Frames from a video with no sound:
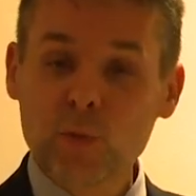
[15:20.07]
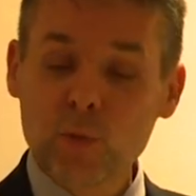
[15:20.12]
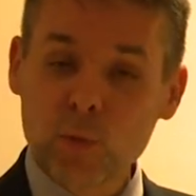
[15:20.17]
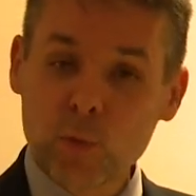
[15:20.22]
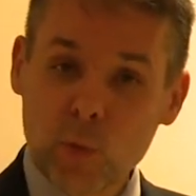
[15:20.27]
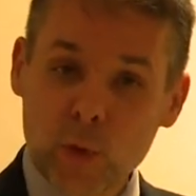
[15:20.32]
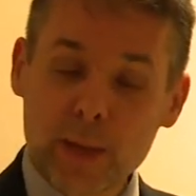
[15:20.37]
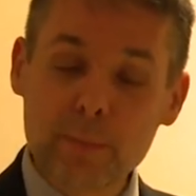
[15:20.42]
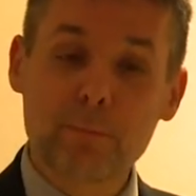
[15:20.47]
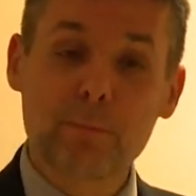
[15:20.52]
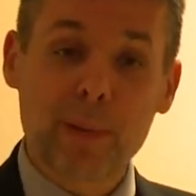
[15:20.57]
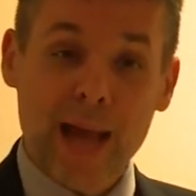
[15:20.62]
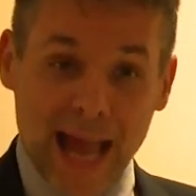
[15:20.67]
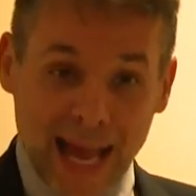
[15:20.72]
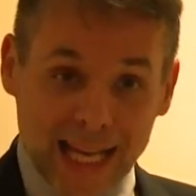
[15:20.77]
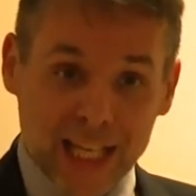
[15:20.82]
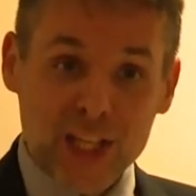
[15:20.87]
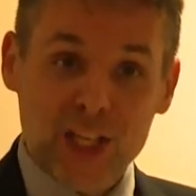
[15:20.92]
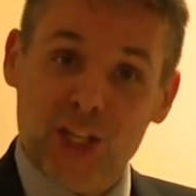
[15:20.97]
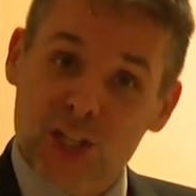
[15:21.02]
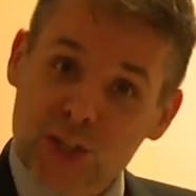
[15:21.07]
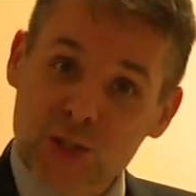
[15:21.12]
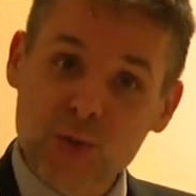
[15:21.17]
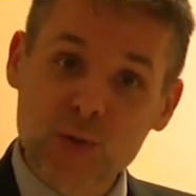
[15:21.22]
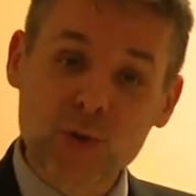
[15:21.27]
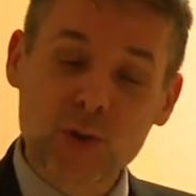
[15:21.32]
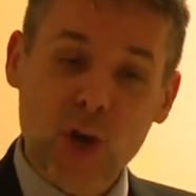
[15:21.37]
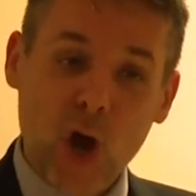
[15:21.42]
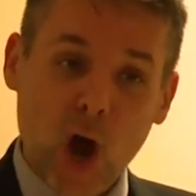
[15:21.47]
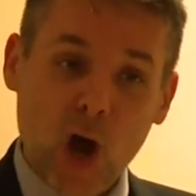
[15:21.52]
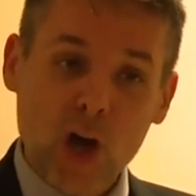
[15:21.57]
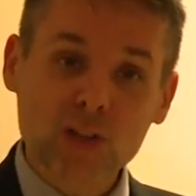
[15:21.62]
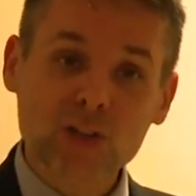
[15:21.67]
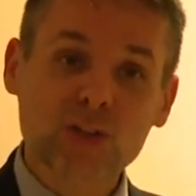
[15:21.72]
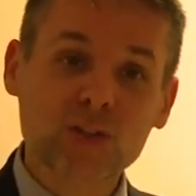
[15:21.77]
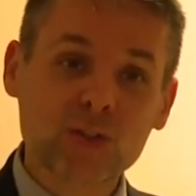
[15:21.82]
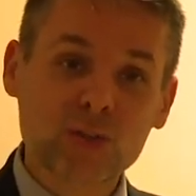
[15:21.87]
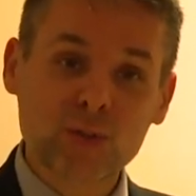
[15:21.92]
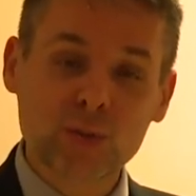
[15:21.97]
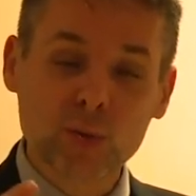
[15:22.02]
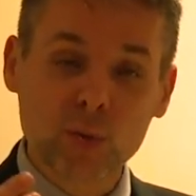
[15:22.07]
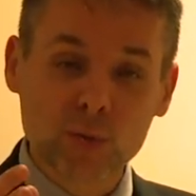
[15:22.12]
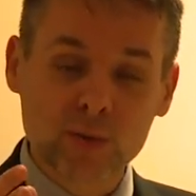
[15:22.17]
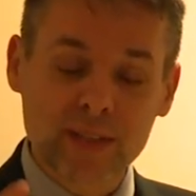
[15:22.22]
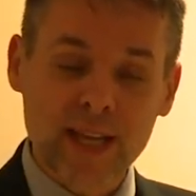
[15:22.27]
we beg you not to